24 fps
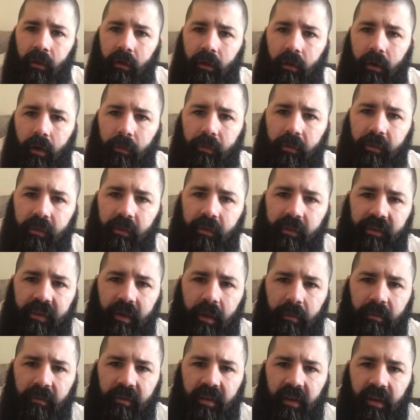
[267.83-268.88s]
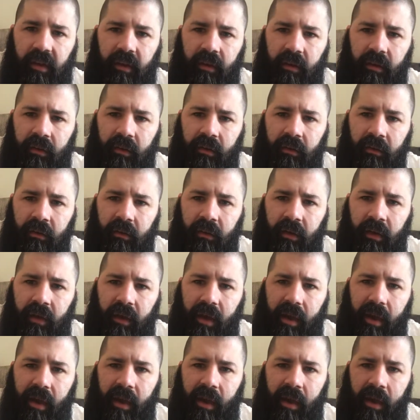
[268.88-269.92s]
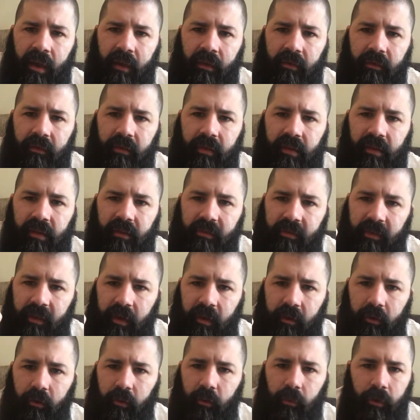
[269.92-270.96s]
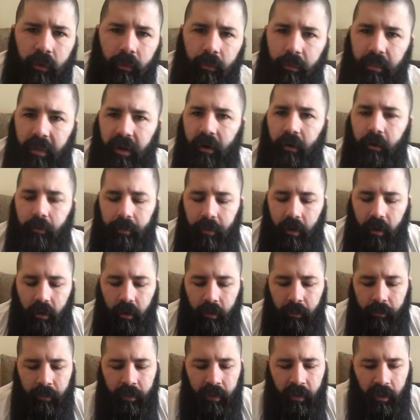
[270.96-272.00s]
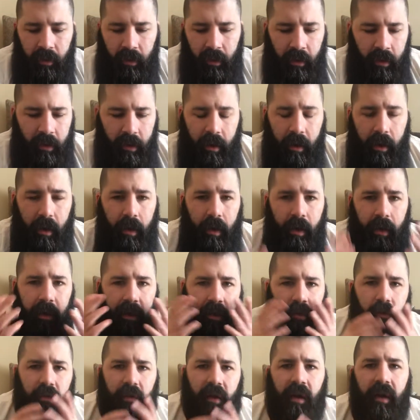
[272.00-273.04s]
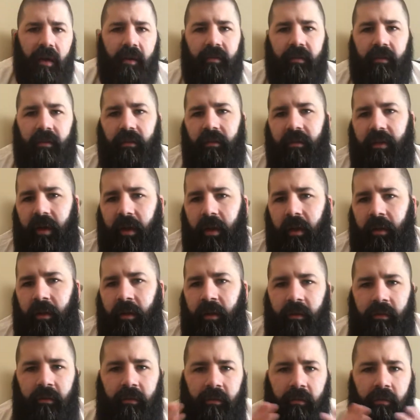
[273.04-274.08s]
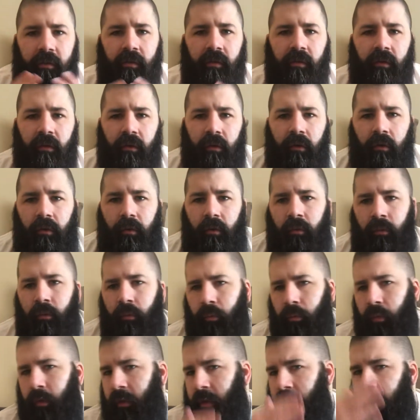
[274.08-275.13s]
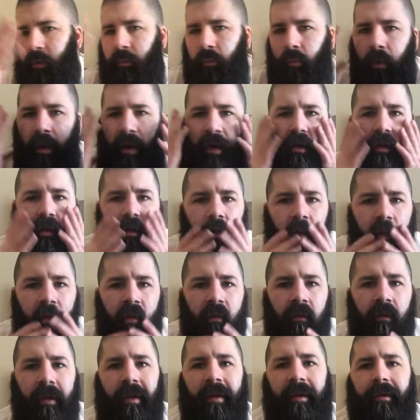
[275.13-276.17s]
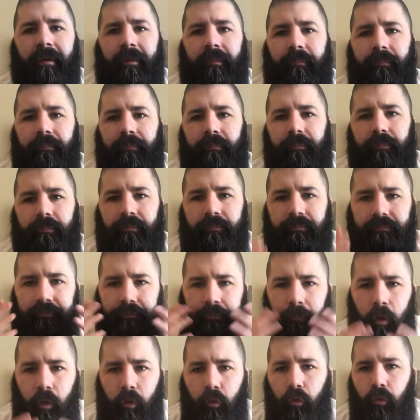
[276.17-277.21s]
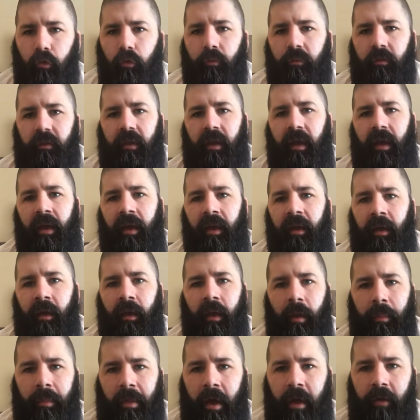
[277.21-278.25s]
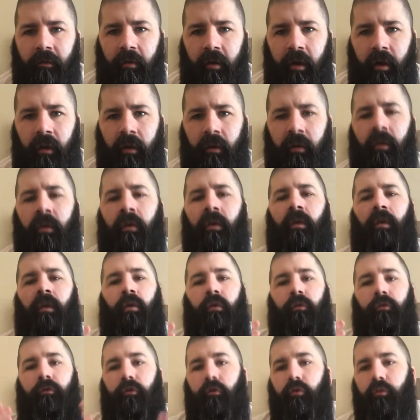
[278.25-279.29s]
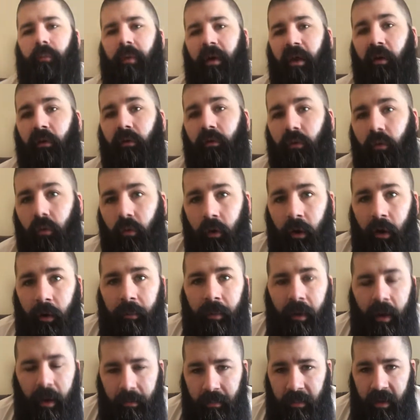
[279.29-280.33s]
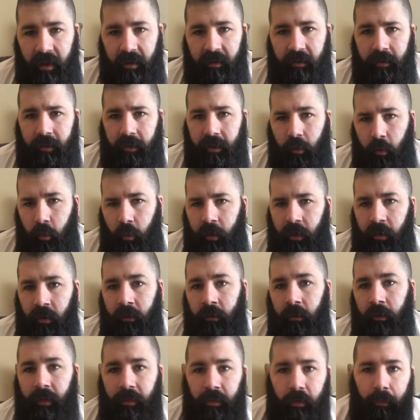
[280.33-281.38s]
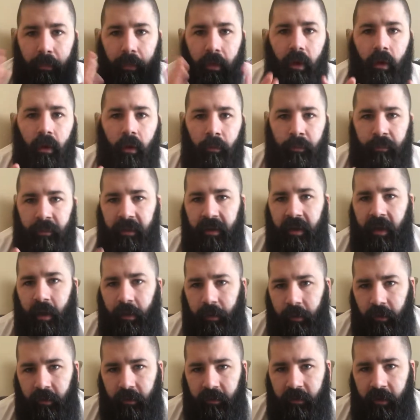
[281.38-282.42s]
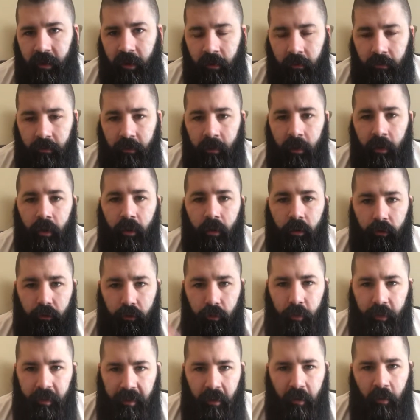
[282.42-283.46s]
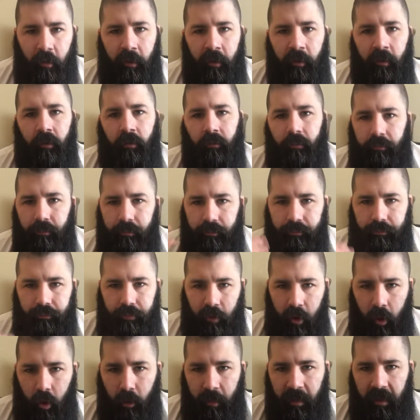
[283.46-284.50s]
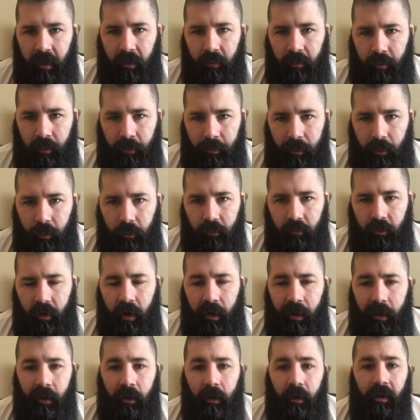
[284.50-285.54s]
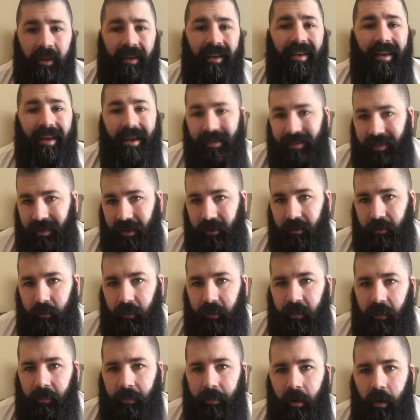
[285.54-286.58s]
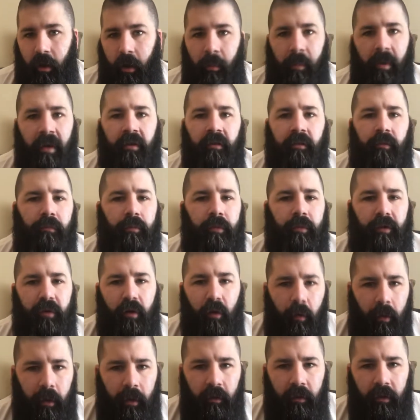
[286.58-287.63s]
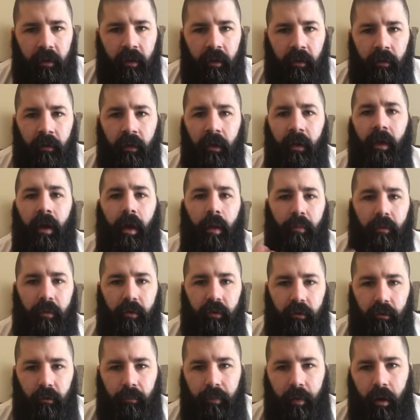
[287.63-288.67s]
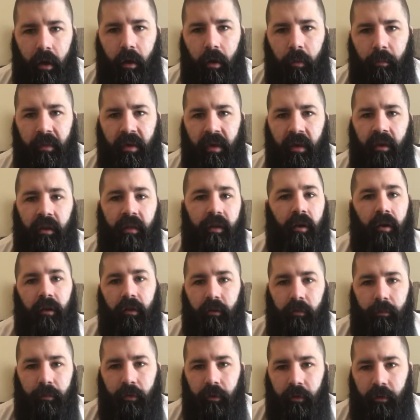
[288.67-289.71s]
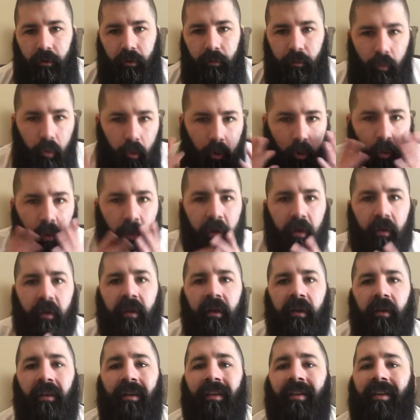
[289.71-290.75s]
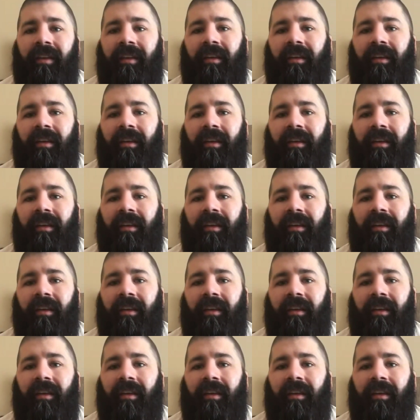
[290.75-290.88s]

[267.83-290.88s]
Comes in the same tin as the Sandalwood Beard Balm, and you guys can tell that it's really well groomed today. I'm not trying to toot my own horn, but I mixed the oil and the balm together instead of doing the oil and combing it with the blow dryer and then doing the balm. I just put the oil in, I put a little balm in, and then I will put a little more oil in.